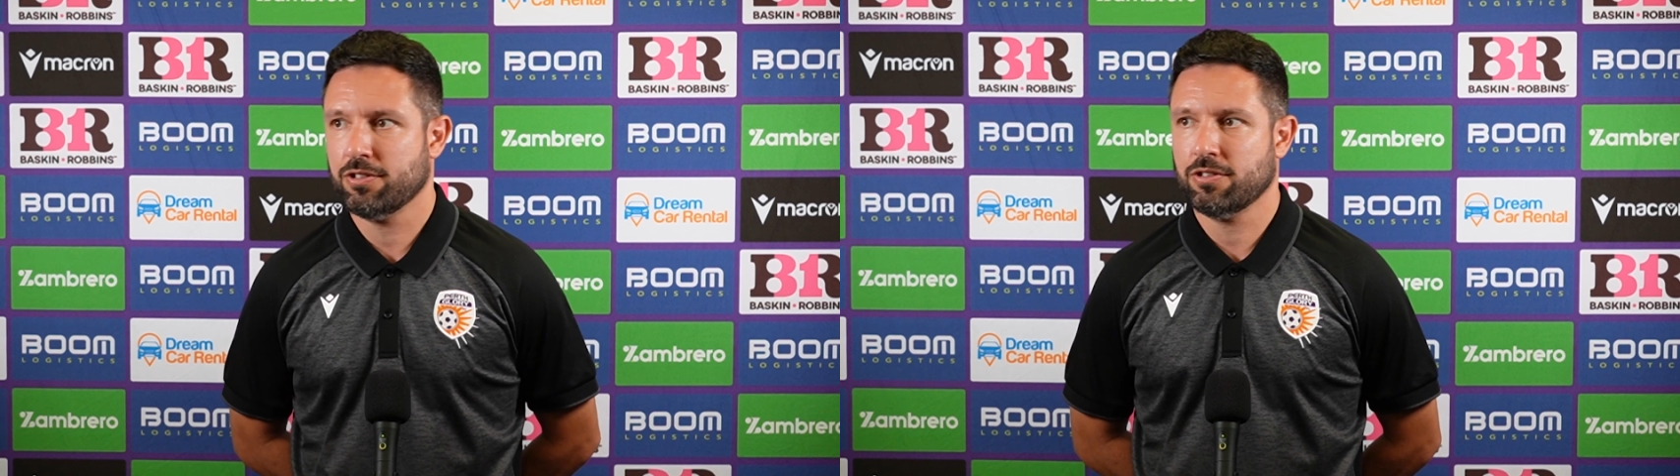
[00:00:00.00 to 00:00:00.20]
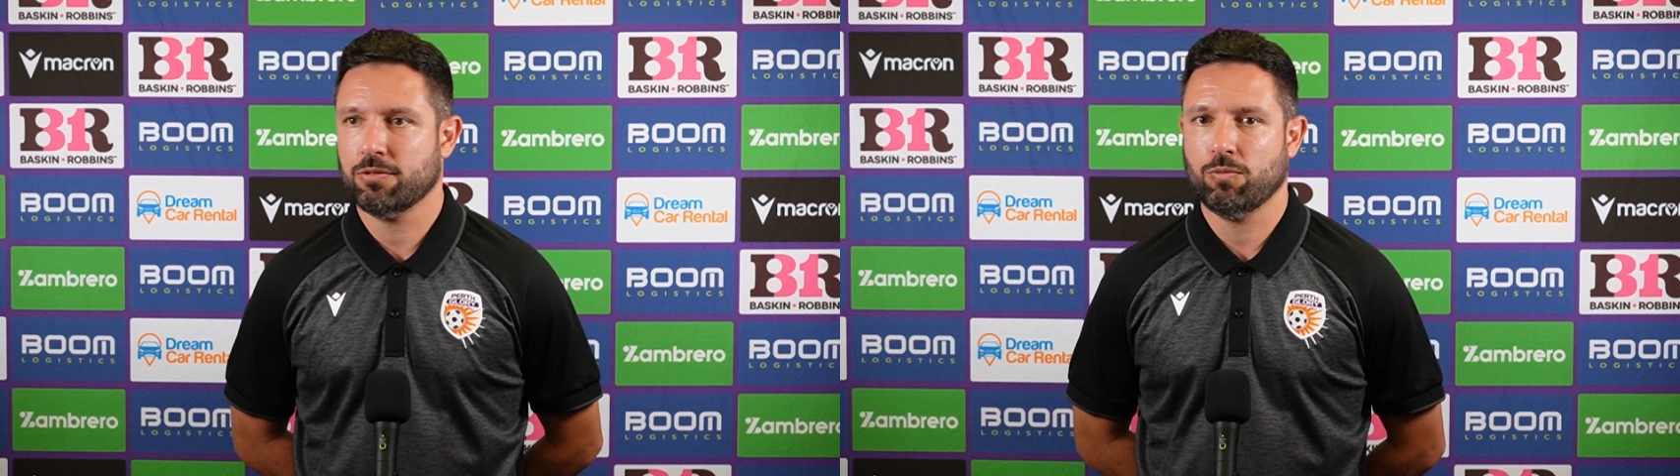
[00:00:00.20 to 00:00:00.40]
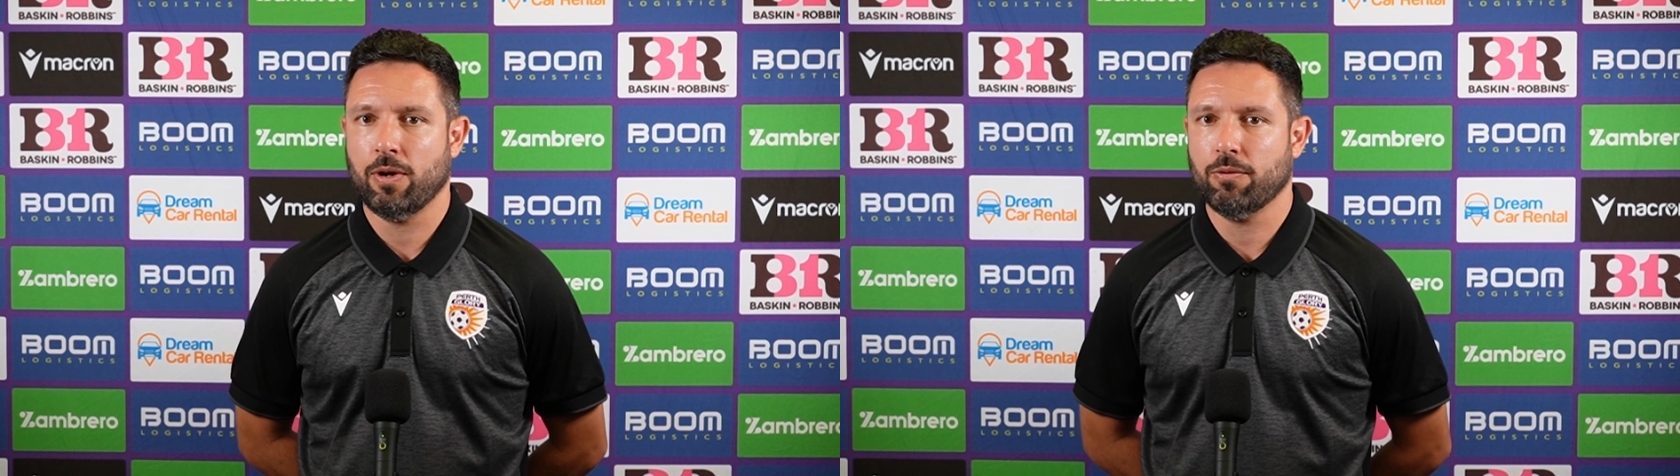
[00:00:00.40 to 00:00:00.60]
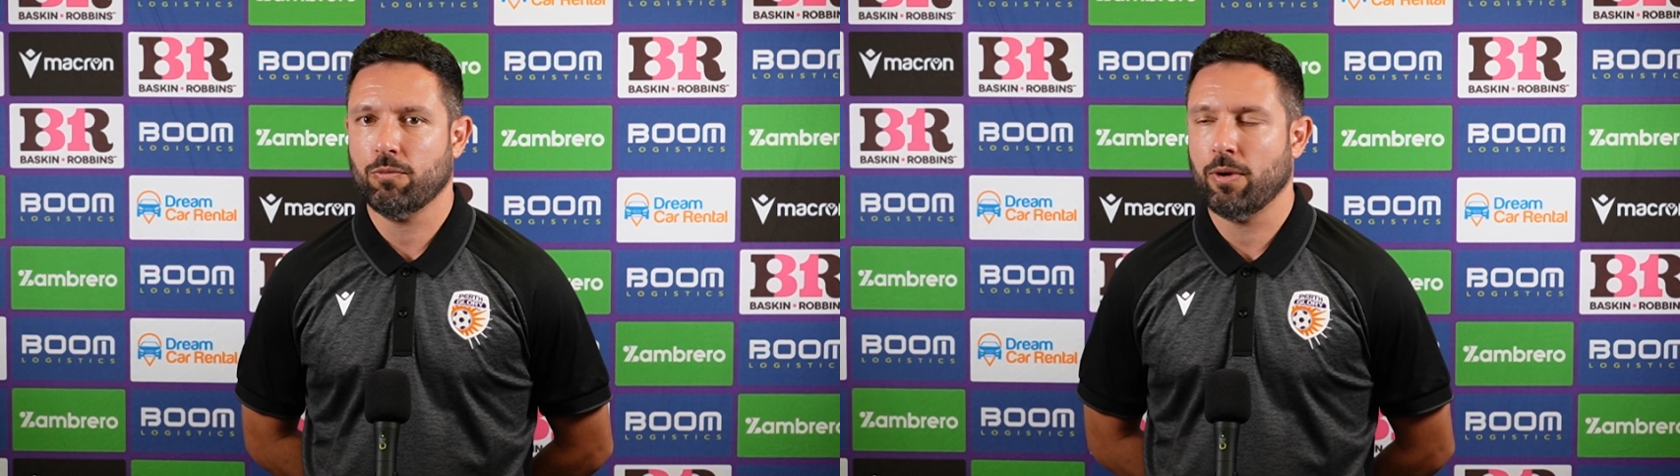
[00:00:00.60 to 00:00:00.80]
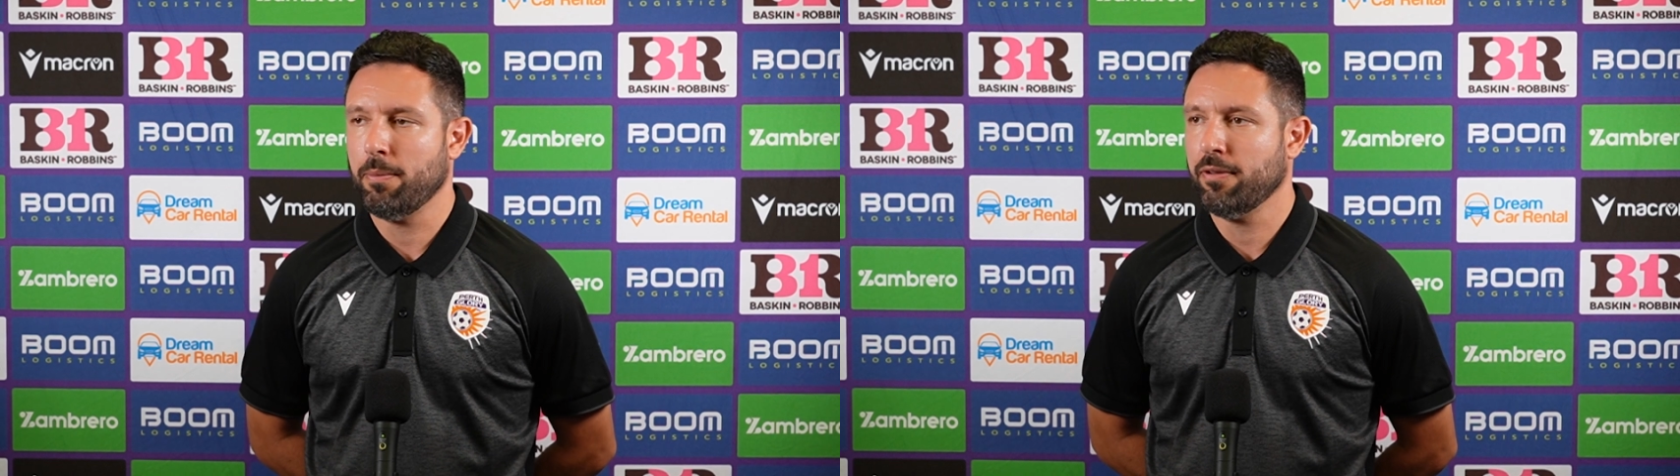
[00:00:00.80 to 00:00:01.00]
just
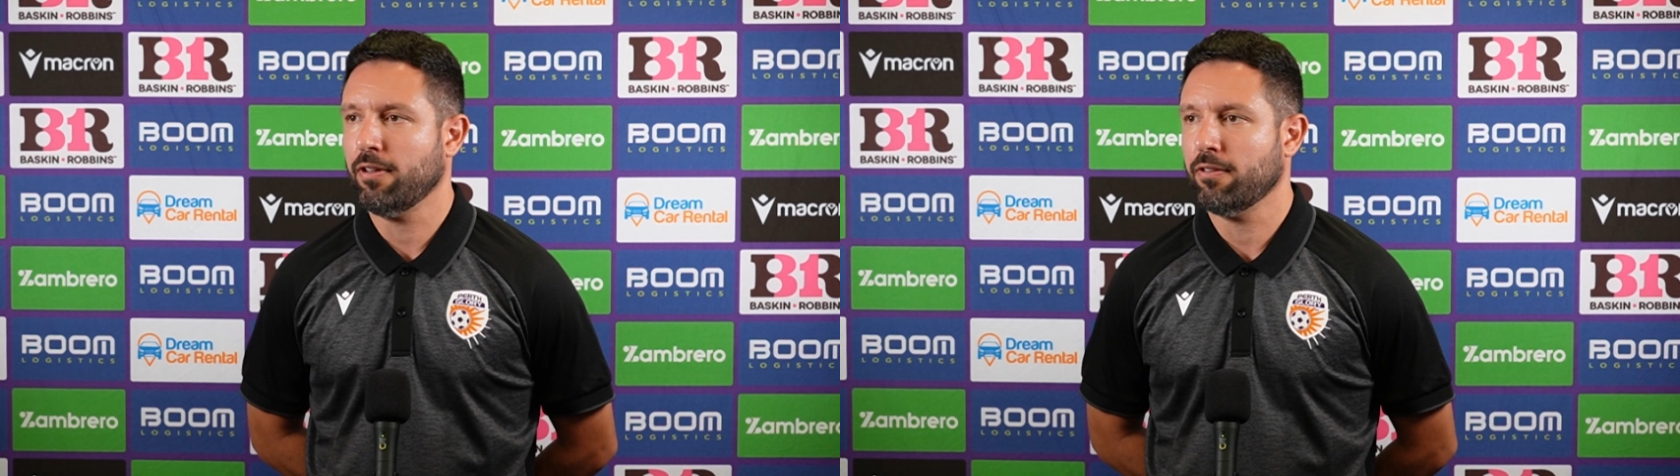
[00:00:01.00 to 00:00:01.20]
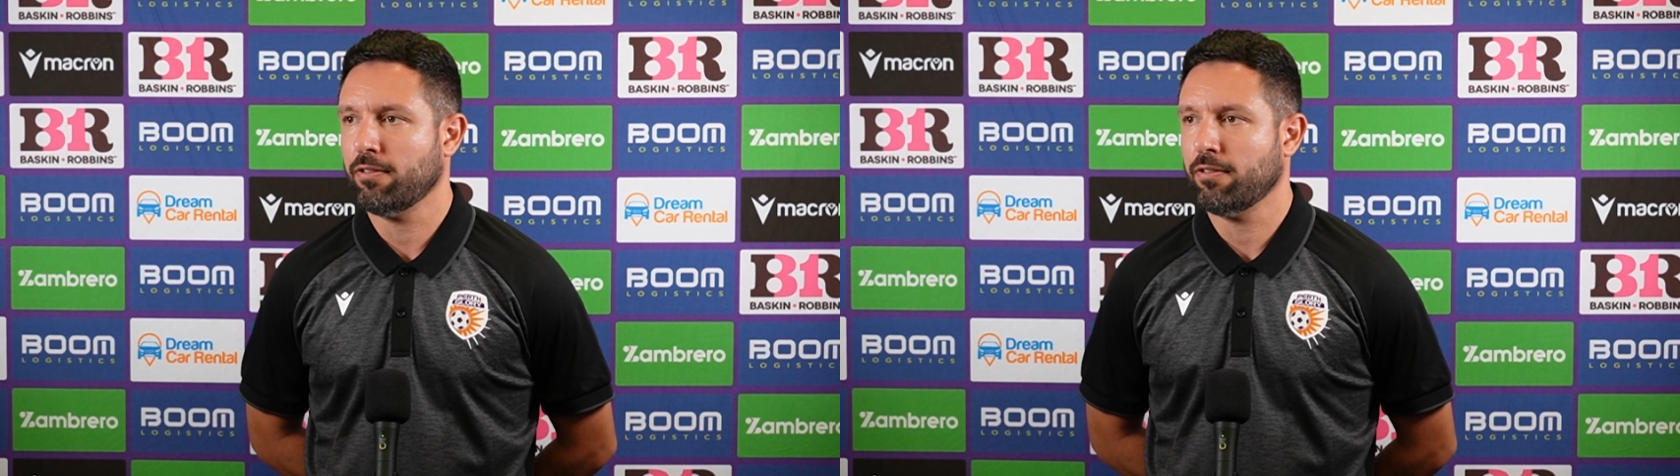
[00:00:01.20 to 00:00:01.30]
went missing.